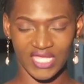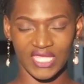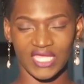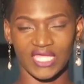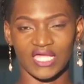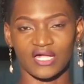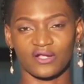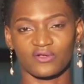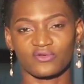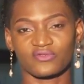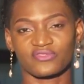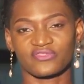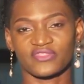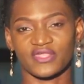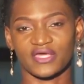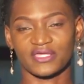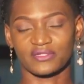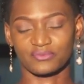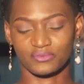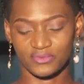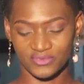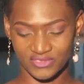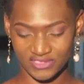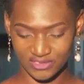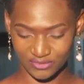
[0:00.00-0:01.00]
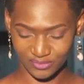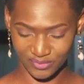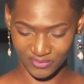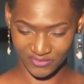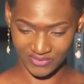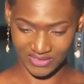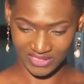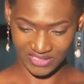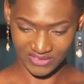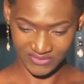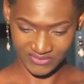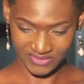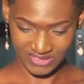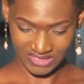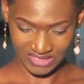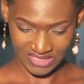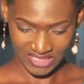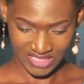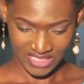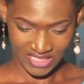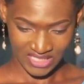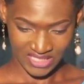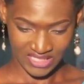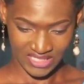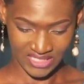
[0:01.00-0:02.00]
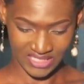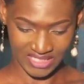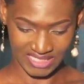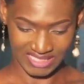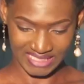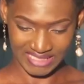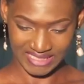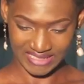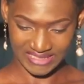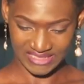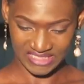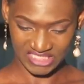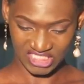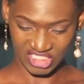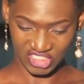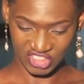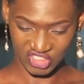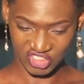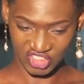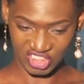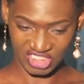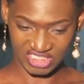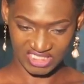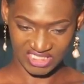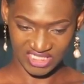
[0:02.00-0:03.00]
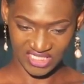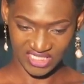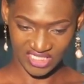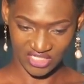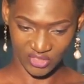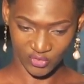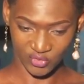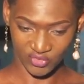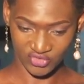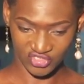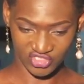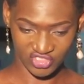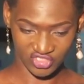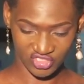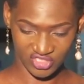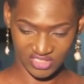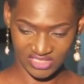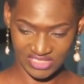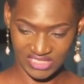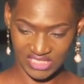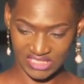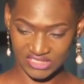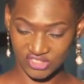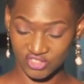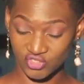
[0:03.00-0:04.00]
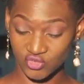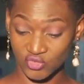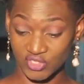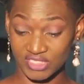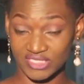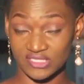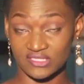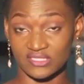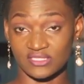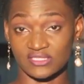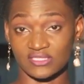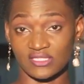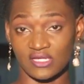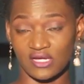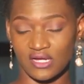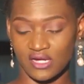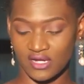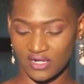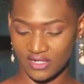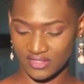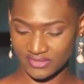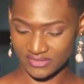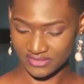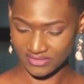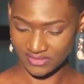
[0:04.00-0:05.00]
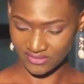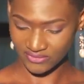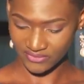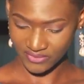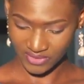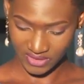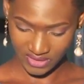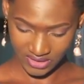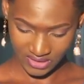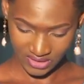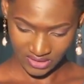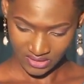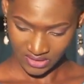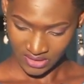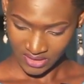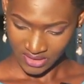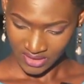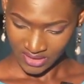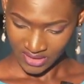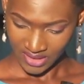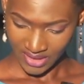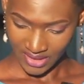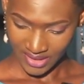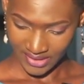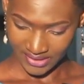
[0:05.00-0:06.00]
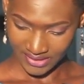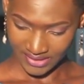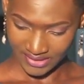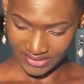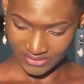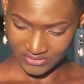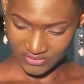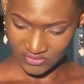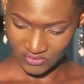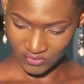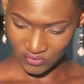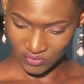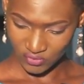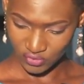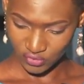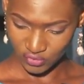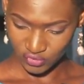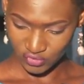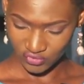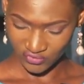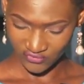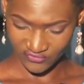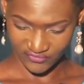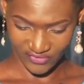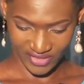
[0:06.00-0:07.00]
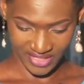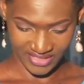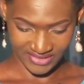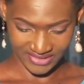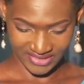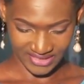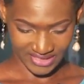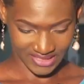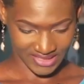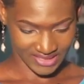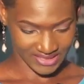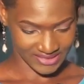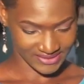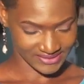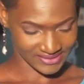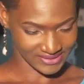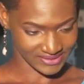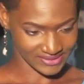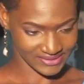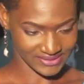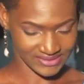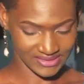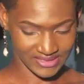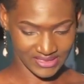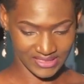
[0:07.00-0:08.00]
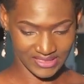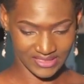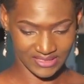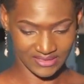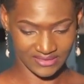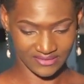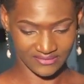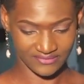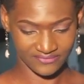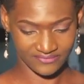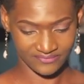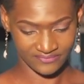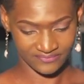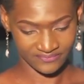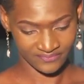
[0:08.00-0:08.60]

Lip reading: Health and Beauty pullout, ask your doctor. There are questions that doctors are answering. I guess you could also find the answers here.